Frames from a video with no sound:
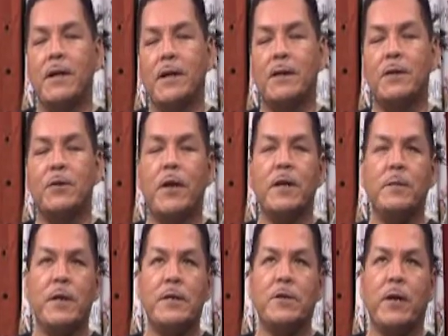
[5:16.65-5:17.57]
mm-hmm. try
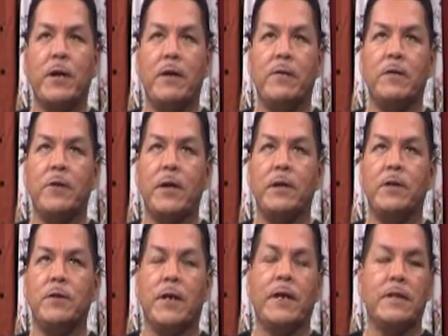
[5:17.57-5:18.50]
to be as creative and try to
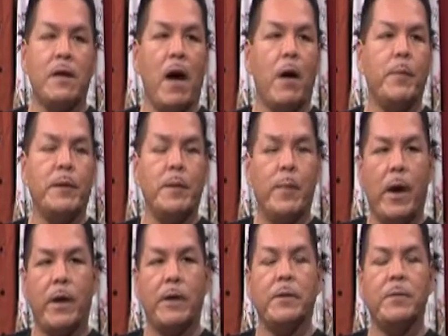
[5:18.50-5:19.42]
do like a top and a
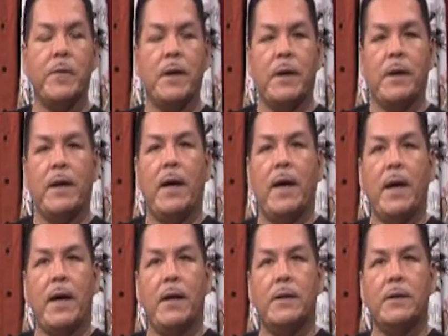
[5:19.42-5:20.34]
bottom.
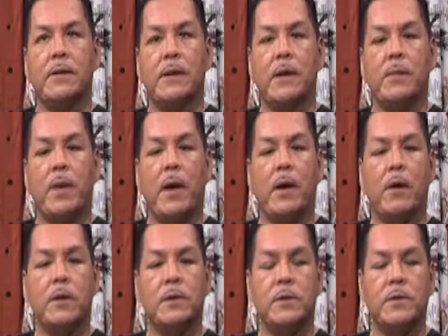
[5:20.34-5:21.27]
And um, I
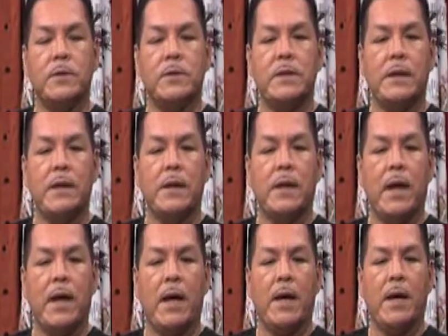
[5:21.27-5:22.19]
also did
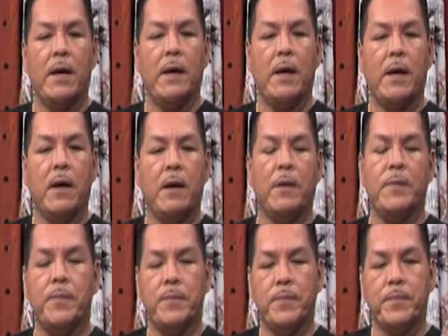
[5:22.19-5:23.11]
a
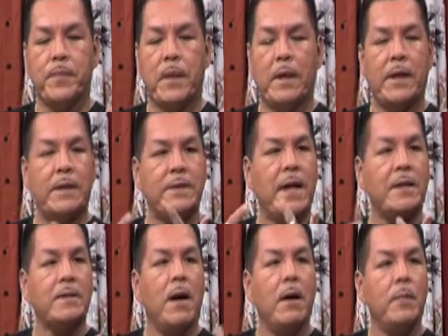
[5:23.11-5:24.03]
um, like a
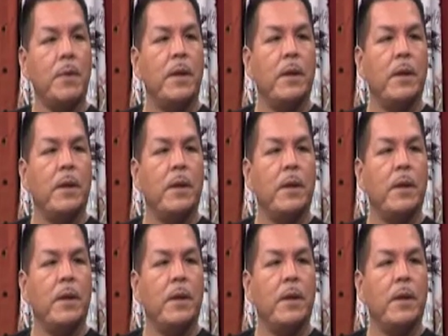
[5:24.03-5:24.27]
tank top